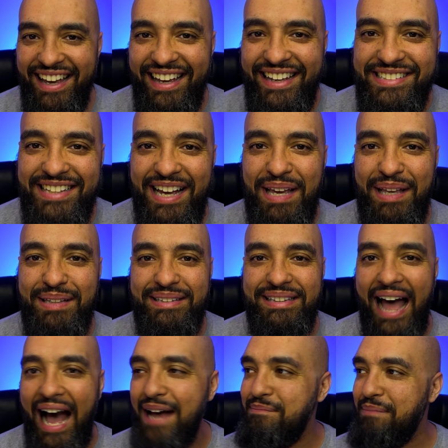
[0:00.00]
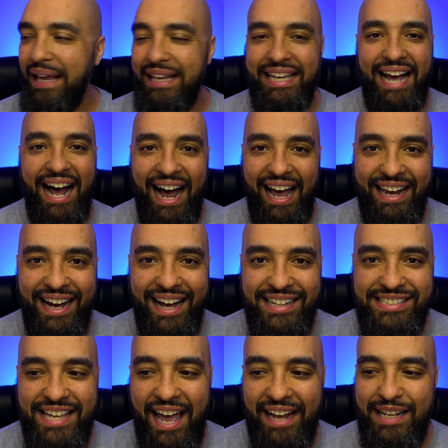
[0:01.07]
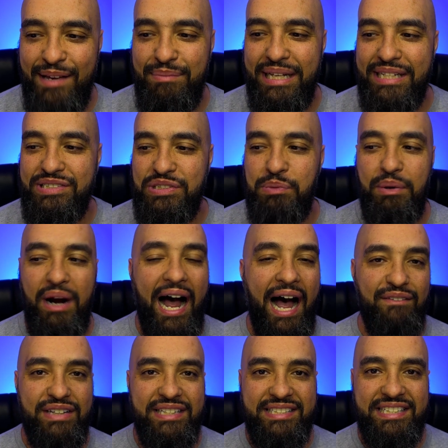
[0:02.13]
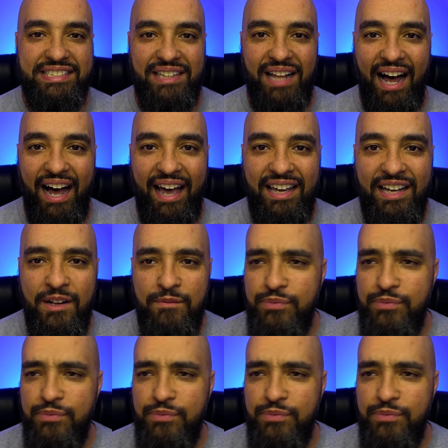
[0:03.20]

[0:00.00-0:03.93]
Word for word: Ian's like not making eye contact and being super obvious he's lying.